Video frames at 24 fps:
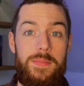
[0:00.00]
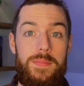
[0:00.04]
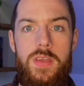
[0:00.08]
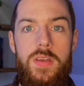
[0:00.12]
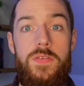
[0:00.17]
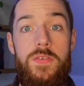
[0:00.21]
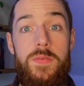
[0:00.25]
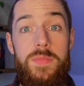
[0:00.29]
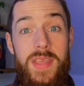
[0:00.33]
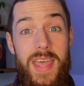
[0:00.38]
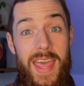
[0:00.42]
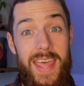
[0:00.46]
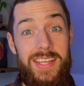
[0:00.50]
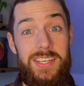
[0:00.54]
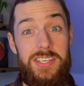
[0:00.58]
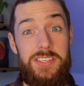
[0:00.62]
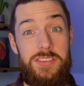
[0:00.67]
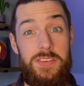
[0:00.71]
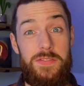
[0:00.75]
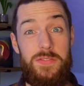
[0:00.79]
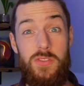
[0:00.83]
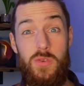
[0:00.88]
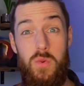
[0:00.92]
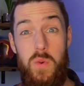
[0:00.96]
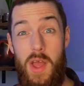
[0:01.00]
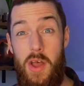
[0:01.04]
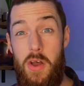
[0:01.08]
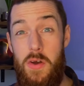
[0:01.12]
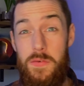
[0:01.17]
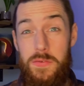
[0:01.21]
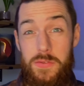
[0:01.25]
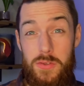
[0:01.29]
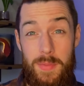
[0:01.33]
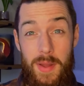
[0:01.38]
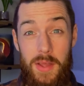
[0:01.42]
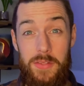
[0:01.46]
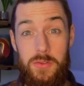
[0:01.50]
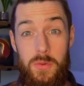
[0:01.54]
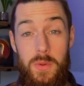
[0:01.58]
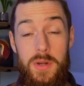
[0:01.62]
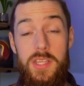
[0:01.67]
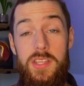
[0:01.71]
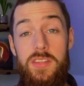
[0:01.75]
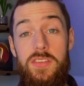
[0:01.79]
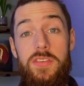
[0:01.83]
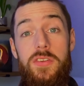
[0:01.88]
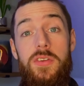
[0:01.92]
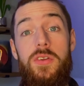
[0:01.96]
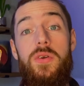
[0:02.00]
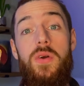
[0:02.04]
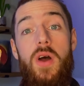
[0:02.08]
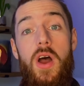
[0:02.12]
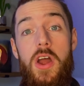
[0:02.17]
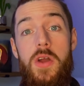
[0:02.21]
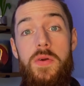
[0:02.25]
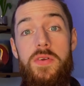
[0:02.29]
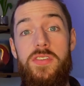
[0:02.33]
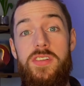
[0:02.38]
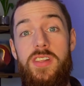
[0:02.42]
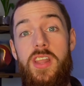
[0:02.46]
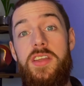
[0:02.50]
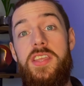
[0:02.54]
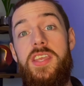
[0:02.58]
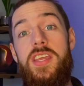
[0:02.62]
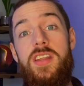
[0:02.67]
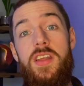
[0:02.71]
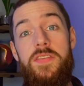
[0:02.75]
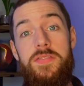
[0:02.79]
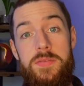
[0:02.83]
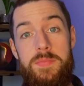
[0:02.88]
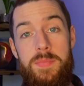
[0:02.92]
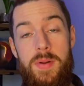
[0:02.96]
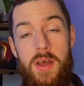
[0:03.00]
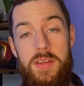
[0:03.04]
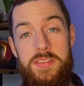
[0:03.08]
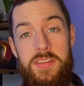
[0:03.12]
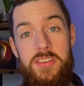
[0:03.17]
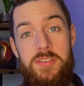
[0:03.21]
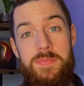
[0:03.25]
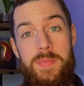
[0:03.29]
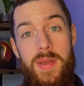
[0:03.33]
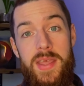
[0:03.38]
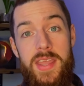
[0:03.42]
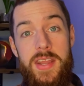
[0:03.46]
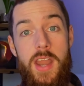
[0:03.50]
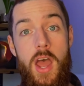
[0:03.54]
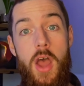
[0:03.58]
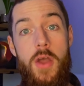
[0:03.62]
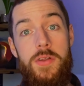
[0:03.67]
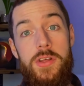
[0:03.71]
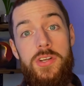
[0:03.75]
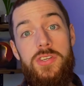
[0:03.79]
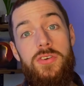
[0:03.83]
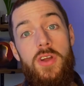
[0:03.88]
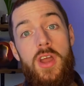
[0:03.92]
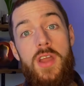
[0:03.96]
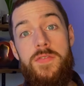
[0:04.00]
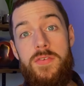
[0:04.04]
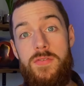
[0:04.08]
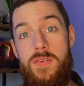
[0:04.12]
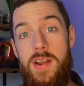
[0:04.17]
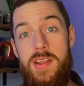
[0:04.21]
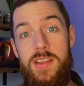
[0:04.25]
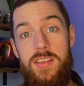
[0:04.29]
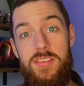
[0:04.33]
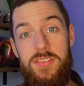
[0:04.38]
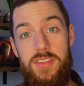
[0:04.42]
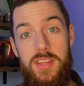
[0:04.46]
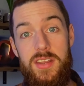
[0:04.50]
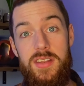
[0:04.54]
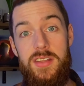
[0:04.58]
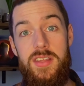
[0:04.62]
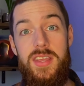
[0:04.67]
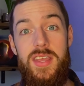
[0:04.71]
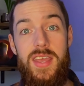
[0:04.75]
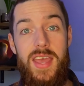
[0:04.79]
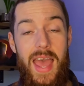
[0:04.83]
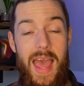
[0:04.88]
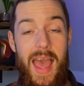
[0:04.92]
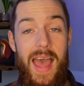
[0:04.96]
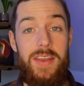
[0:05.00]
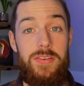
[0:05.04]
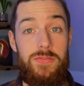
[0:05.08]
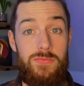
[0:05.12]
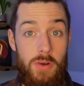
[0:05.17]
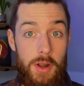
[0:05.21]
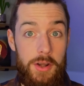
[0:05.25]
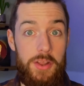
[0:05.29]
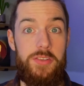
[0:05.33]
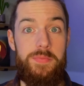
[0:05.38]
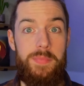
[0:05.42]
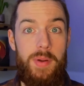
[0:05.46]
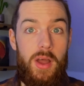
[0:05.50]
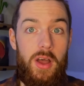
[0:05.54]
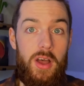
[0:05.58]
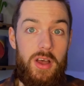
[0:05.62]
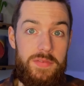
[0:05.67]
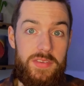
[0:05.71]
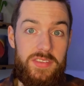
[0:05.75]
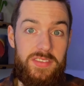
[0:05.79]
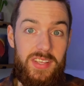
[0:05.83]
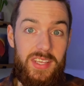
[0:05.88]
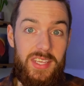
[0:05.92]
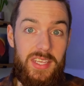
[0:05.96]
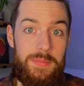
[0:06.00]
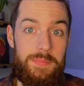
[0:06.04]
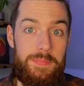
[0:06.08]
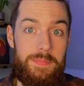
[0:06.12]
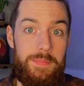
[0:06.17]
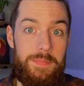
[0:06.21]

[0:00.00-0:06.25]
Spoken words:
From the ages of 12 to about 22, I was lucky enough to participate in owner-driver racing and run as part of a team.